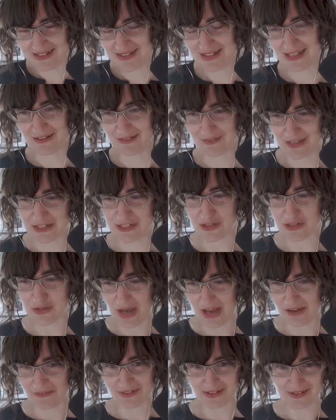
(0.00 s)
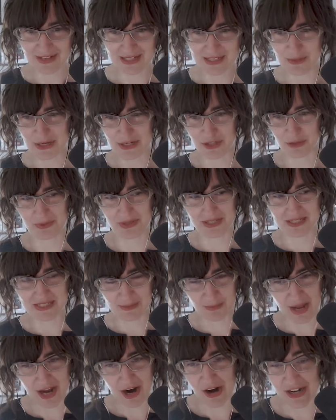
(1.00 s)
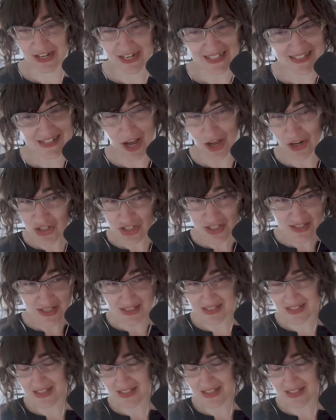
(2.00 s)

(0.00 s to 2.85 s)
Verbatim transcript: they, they do have a, a special place in my heart. And it's not just because of